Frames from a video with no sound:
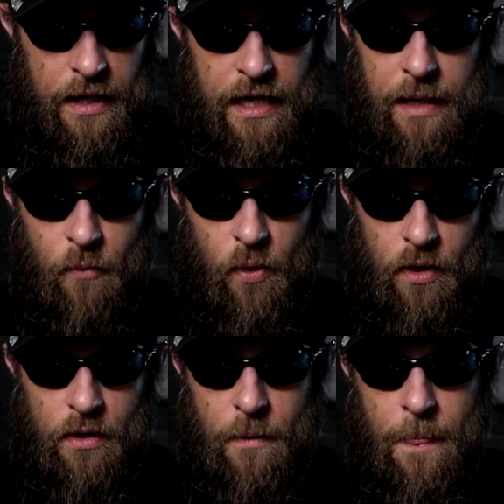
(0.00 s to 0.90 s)
in a
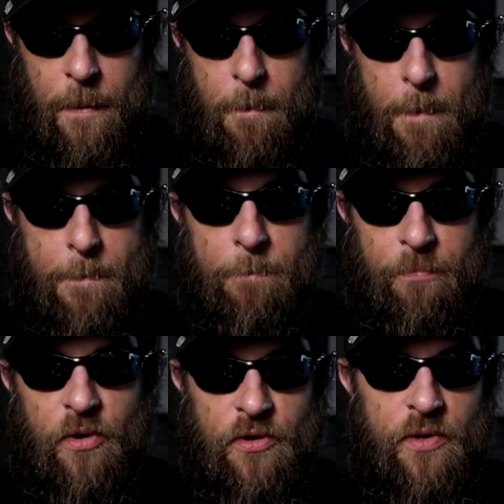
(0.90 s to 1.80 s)
more
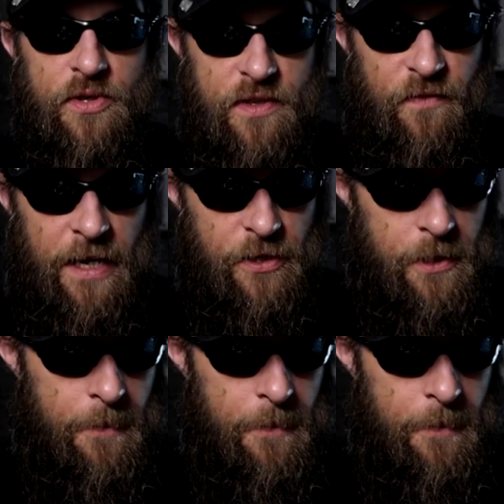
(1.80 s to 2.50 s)
produced fashion.